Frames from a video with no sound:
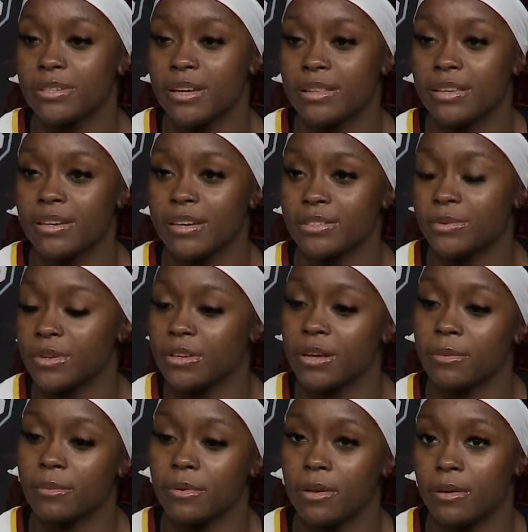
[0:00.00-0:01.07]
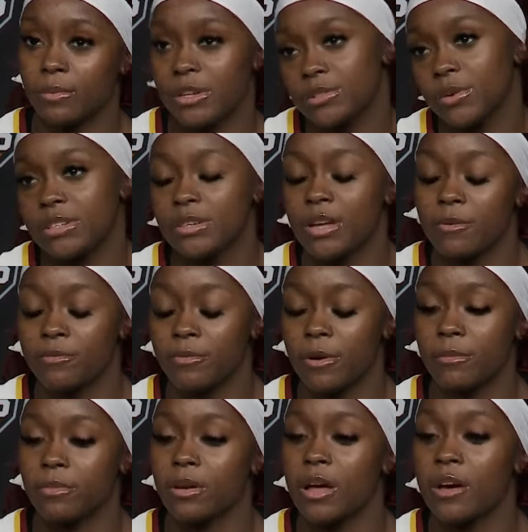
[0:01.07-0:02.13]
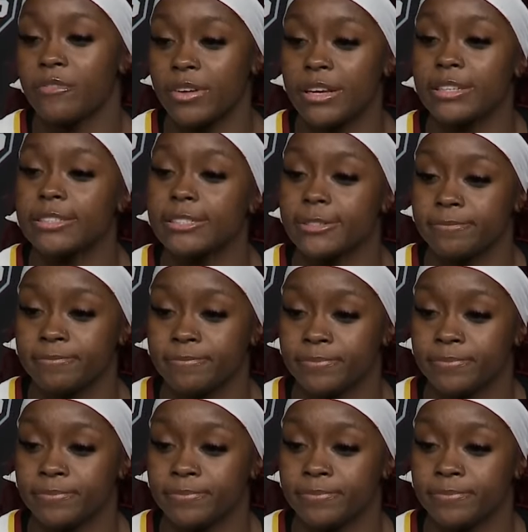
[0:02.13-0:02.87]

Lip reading: and I think that's where it comes from, confidence.